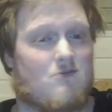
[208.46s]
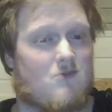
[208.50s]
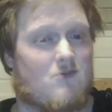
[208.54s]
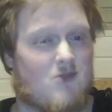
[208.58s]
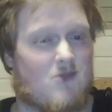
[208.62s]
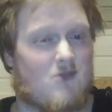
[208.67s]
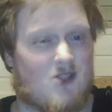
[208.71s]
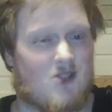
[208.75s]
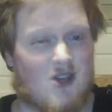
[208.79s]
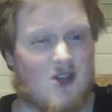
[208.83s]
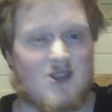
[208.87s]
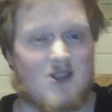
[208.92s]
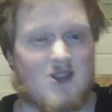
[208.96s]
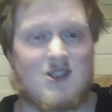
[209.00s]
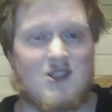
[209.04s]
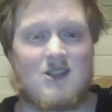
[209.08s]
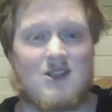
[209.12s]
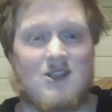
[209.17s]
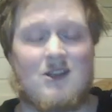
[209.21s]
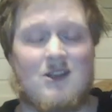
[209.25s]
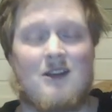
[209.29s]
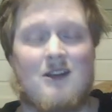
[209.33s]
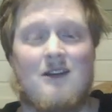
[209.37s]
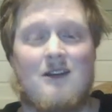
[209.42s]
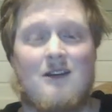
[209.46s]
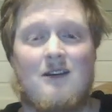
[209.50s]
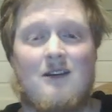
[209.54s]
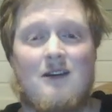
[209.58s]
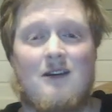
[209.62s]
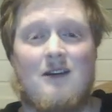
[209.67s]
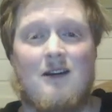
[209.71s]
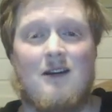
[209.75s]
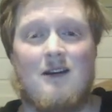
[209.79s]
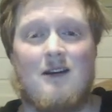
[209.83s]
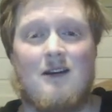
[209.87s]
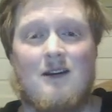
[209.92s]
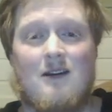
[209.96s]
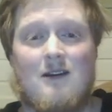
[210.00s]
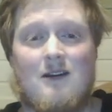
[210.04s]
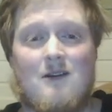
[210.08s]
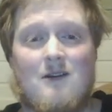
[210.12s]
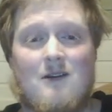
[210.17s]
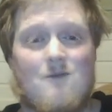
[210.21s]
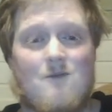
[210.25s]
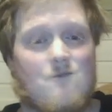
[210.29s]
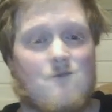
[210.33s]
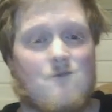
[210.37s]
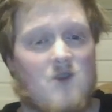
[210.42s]
just
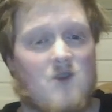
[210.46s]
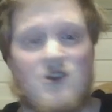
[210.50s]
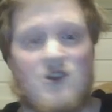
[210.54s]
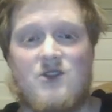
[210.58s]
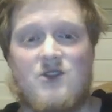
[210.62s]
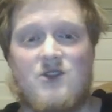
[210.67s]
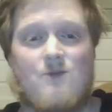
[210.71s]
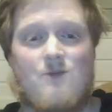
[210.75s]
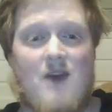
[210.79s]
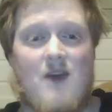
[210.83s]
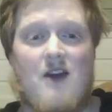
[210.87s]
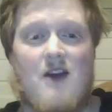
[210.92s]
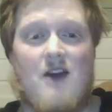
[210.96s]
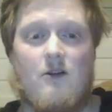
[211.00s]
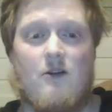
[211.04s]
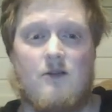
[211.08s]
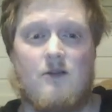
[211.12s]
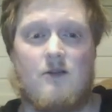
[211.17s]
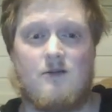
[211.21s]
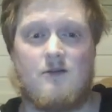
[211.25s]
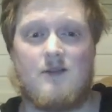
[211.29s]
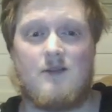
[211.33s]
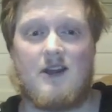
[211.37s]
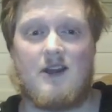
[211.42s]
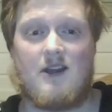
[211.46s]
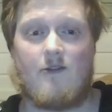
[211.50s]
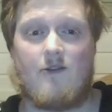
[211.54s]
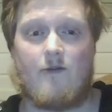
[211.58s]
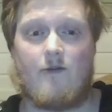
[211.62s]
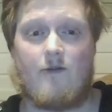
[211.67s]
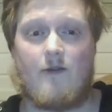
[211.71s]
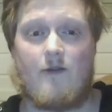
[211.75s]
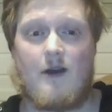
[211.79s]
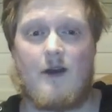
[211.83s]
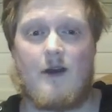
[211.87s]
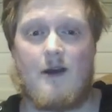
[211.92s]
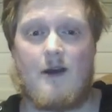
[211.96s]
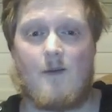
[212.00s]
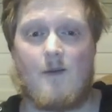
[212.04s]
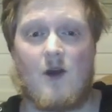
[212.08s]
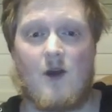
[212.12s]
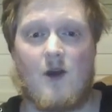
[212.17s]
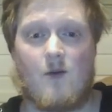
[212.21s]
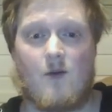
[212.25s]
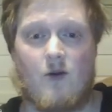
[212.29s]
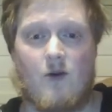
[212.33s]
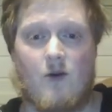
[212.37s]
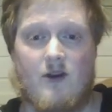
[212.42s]
much better if my
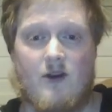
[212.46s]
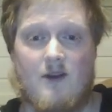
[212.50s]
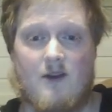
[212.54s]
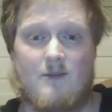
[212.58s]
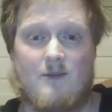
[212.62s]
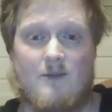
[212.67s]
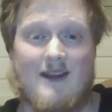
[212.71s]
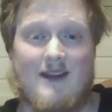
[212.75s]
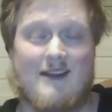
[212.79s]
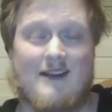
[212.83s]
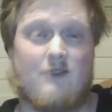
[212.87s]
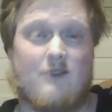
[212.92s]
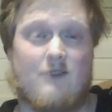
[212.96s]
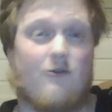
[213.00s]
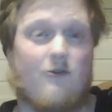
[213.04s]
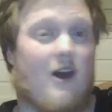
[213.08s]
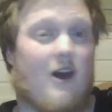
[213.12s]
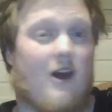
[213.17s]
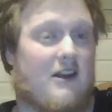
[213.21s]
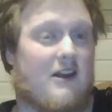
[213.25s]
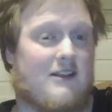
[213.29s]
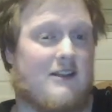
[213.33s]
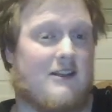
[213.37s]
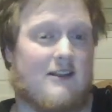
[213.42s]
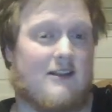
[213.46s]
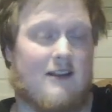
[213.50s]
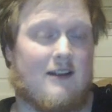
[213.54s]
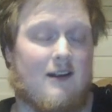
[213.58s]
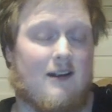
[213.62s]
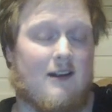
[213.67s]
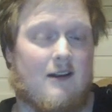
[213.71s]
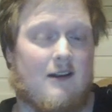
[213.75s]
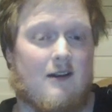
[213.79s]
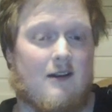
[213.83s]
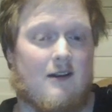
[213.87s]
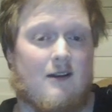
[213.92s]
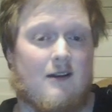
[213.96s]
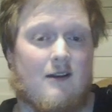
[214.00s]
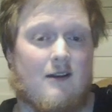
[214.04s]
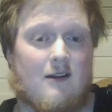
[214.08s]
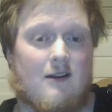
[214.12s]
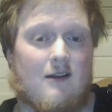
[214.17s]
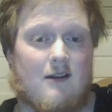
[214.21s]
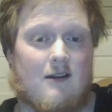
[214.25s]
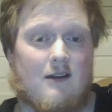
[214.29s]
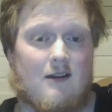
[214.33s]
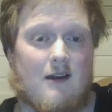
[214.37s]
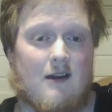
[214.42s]
opponent had played it right.
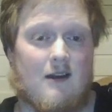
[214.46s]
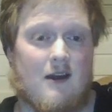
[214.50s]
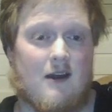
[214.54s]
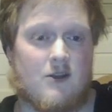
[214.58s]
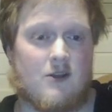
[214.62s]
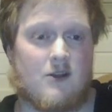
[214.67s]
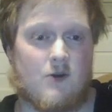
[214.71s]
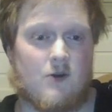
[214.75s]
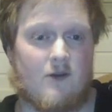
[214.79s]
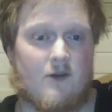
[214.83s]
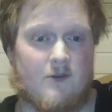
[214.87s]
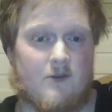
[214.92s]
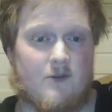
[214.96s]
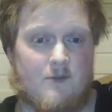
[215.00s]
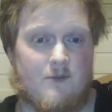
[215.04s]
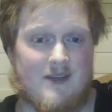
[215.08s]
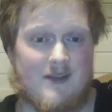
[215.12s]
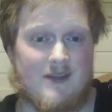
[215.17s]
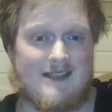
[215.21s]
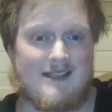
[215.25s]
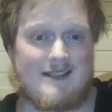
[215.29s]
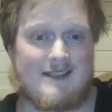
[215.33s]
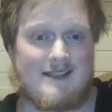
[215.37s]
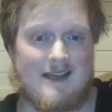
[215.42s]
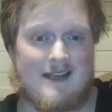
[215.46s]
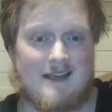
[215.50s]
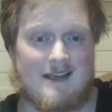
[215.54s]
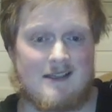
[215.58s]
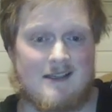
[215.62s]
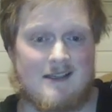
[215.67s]
So after b6,